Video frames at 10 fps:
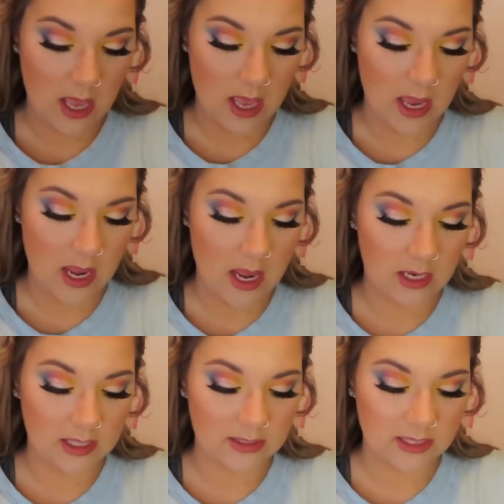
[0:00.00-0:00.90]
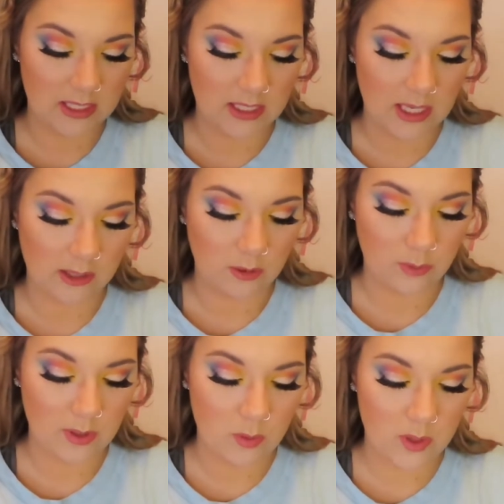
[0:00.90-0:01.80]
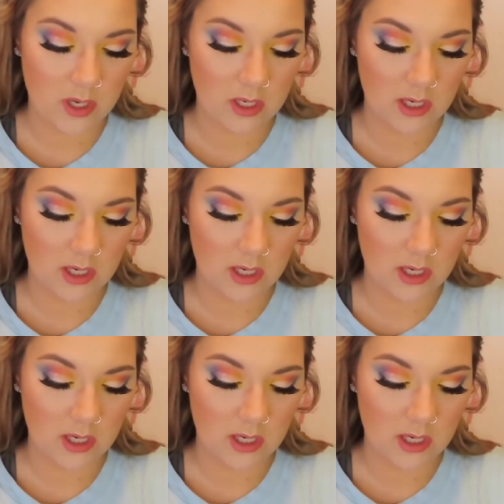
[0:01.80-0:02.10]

And it's the yellowy one.